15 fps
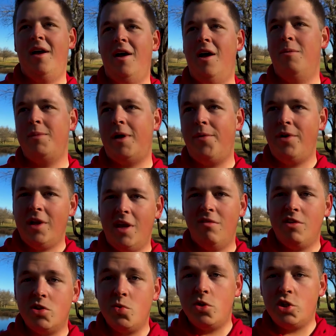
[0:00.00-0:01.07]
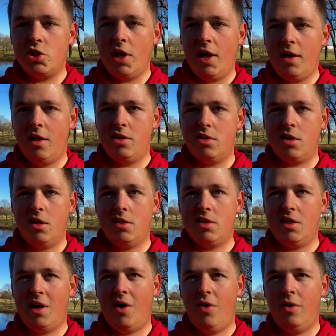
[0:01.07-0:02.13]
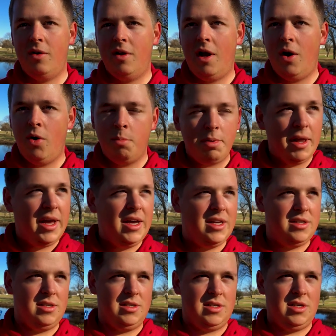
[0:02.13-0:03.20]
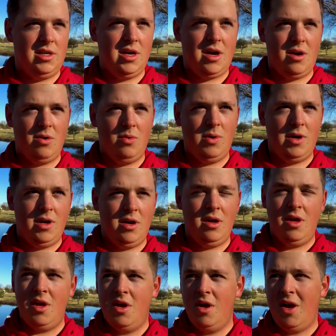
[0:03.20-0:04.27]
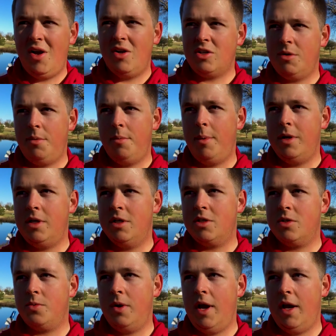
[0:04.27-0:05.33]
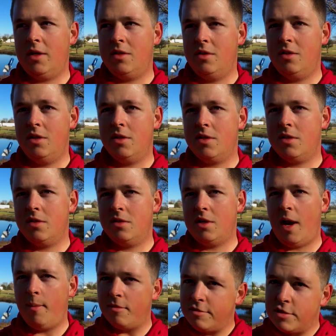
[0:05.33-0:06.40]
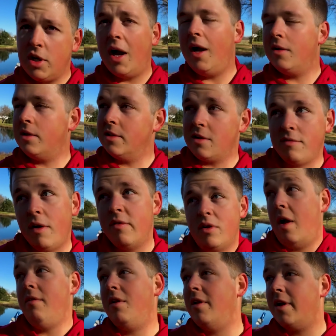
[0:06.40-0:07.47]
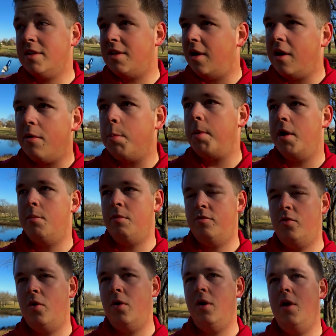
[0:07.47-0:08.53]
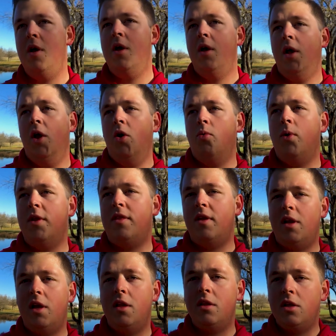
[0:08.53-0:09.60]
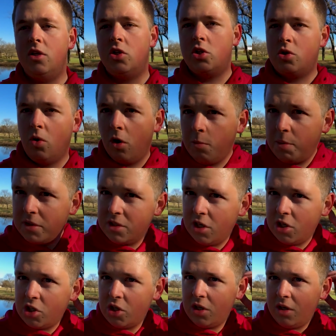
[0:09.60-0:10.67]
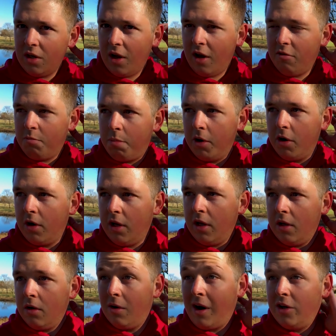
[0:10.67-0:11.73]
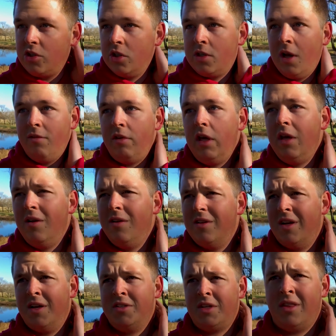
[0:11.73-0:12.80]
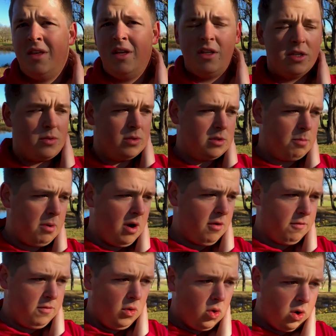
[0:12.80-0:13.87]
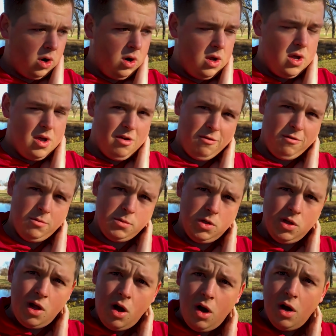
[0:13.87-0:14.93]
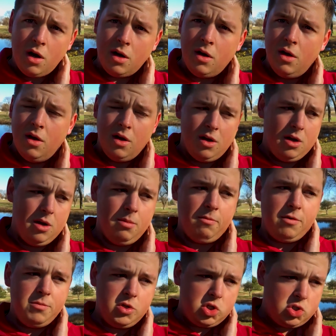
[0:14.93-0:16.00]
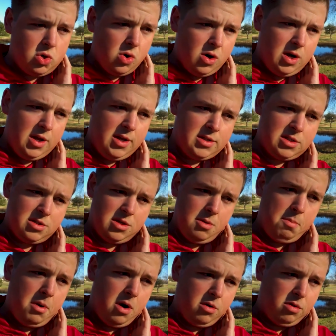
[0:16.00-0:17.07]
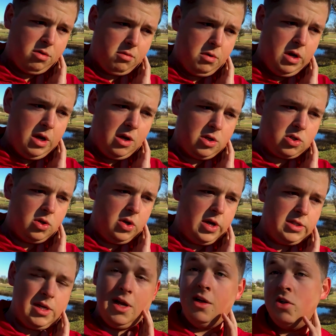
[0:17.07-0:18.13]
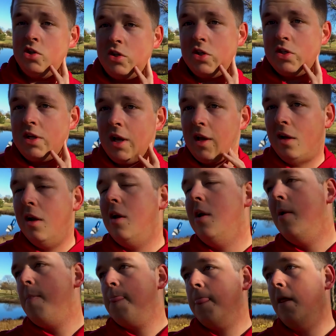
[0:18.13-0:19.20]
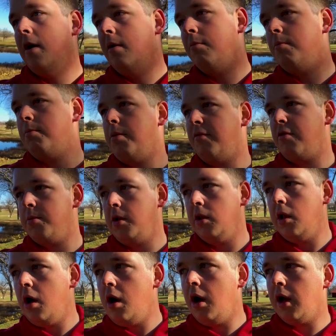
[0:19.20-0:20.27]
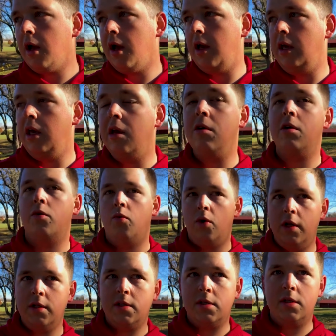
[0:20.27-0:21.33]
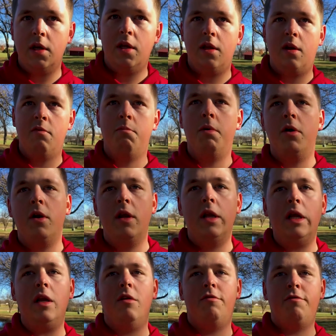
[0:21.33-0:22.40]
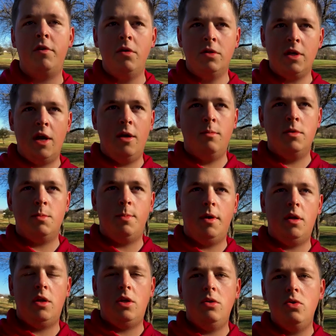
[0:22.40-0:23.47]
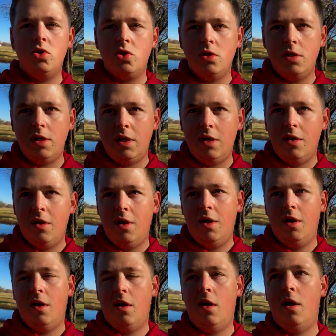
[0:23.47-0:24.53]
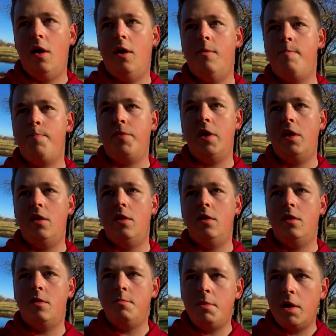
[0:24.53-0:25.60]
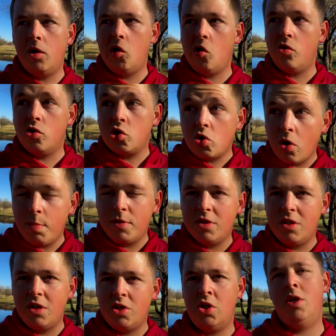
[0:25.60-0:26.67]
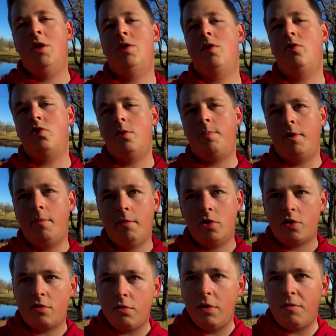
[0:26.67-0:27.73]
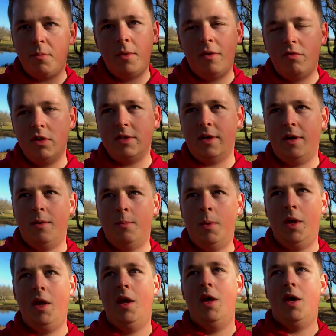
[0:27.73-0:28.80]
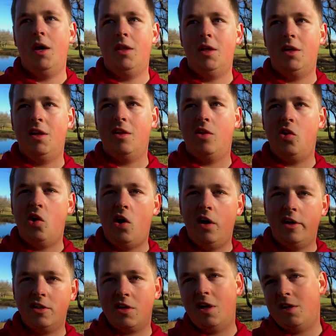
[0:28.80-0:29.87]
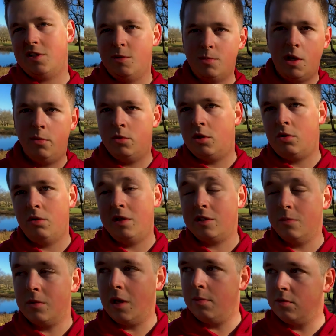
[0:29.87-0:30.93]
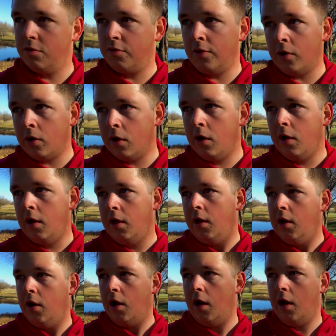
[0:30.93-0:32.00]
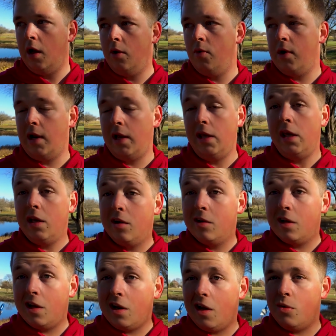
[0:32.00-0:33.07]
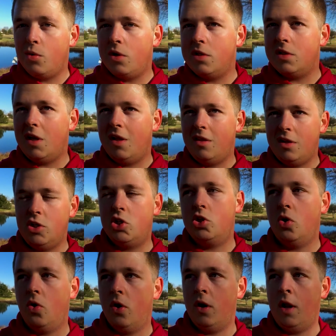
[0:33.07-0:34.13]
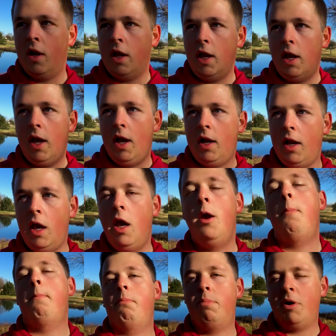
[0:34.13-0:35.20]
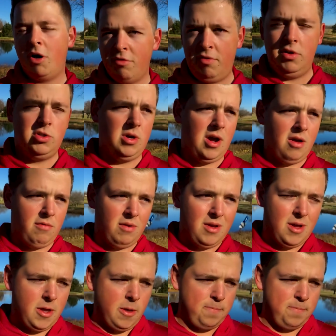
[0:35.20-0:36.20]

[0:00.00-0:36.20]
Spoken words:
I want to give this one a shot and just kind of see how it plays and see how some of my discs react to this type of shot, because like I said, I've never played it before. With it in the short position, I've birdied it, or I should say I've eagled it, I think this one's a par 4 from the long. From the short, it's a par 3. I'll show you guys that in just a second. But from the long, I eagled it once, and then I've birdied it a few times, but usually in the middle or the short position, it's usually pretty much a 3 for me every time, and then in the long, it's kind of sometimes a 3, sometimes a 4. When I eagled it, it was in the short, and I had a perfect drive.